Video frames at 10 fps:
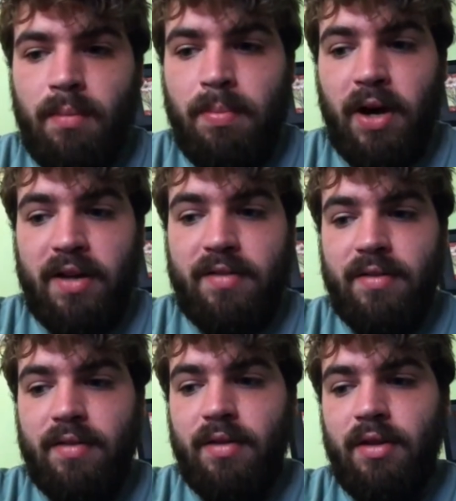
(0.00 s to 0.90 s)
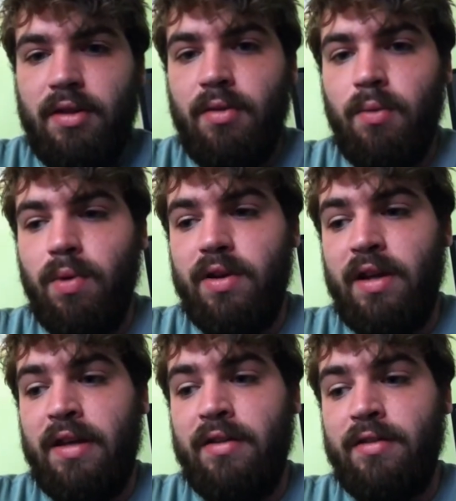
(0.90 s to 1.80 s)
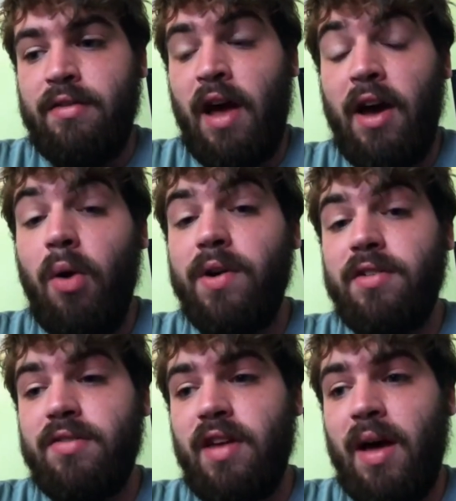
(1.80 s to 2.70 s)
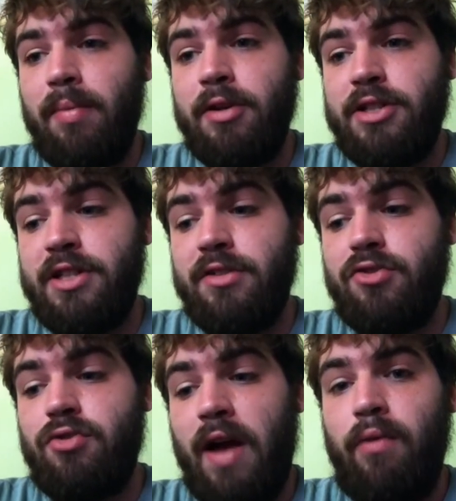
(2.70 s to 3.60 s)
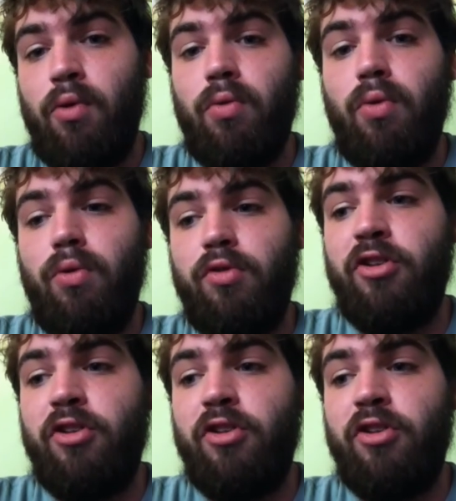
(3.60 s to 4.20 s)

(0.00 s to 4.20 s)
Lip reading: But what I always establish is travel rules,